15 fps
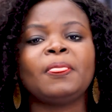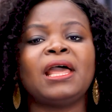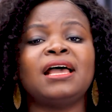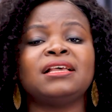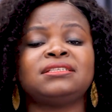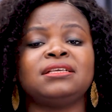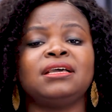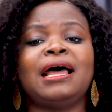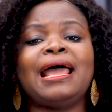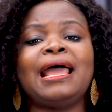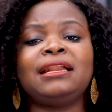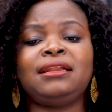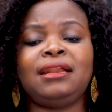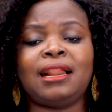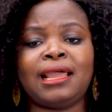as the
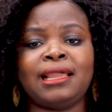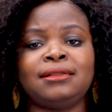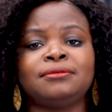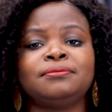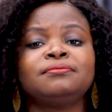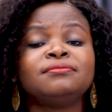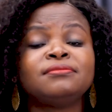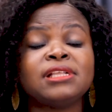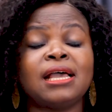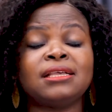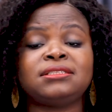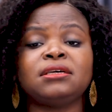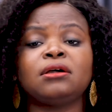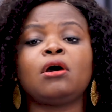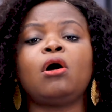headline,
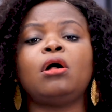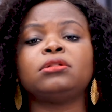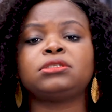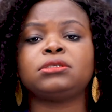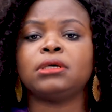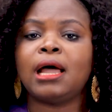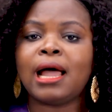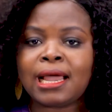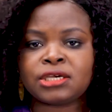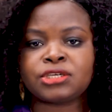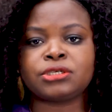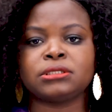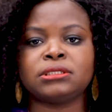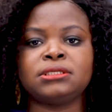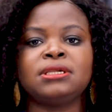as the call to
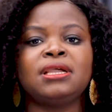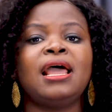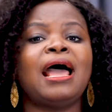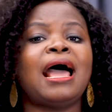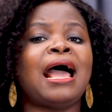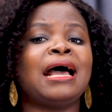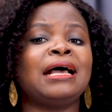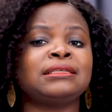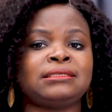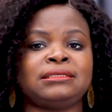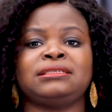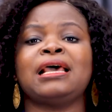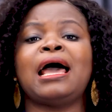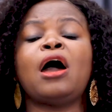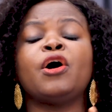action,
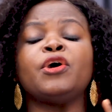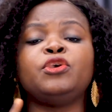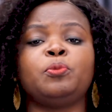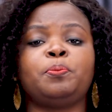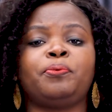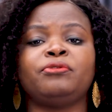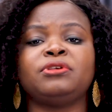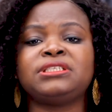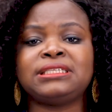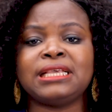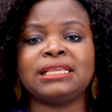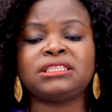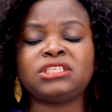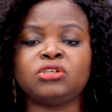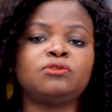as how you
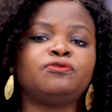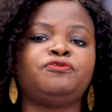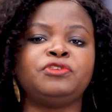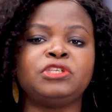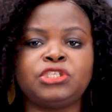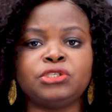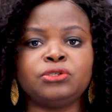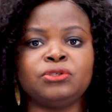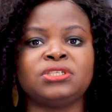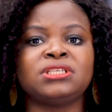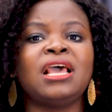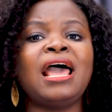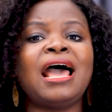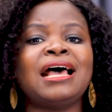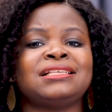present your videos,
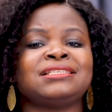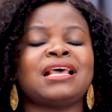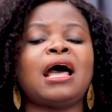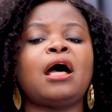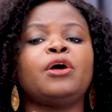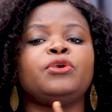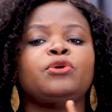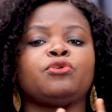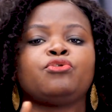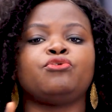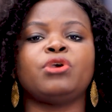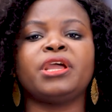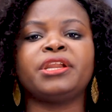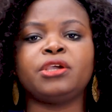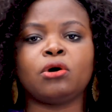as how you
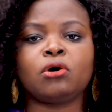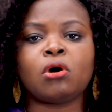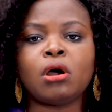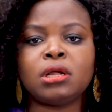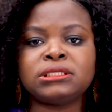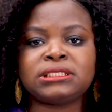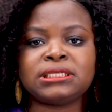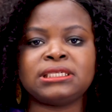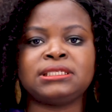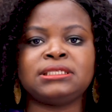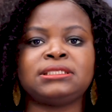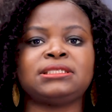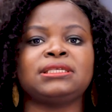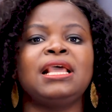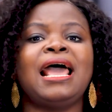create your
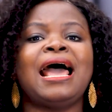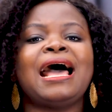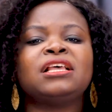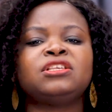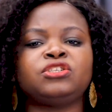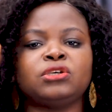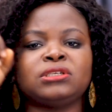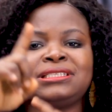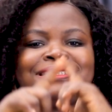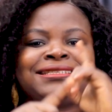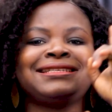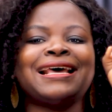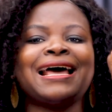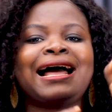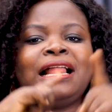content, as your
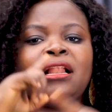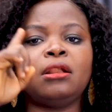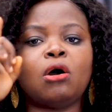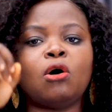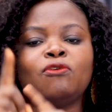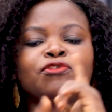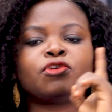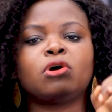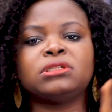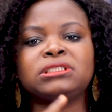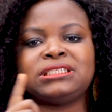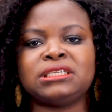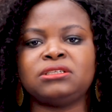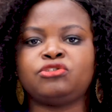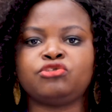style of
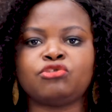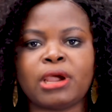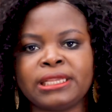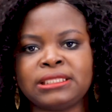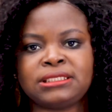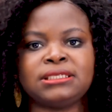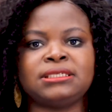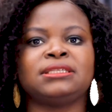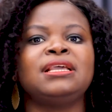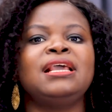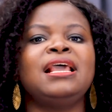content writing.